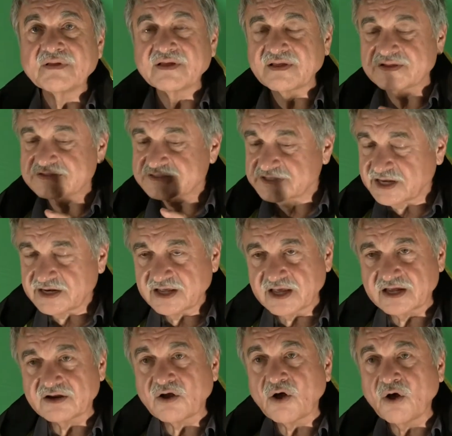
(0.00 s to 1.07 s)
I'll say it
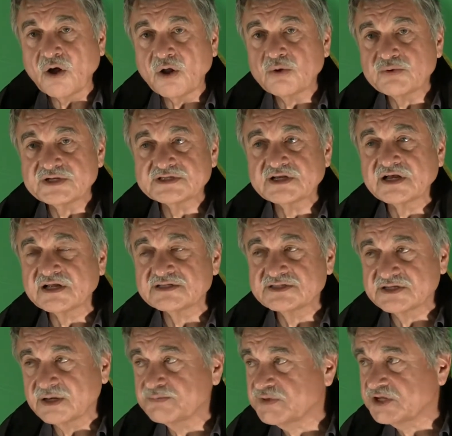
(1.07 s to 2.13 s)
again, always cut
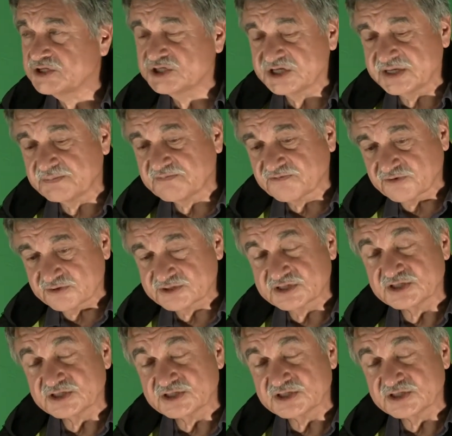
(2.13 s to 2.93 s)
something cheap first.